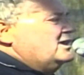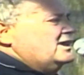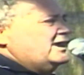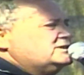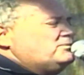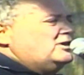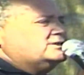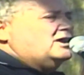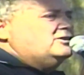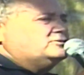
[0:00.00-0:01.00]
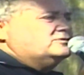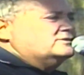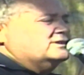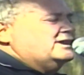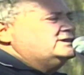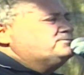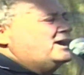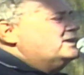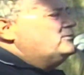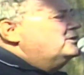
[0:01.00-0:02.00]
He's my totem. He's part of my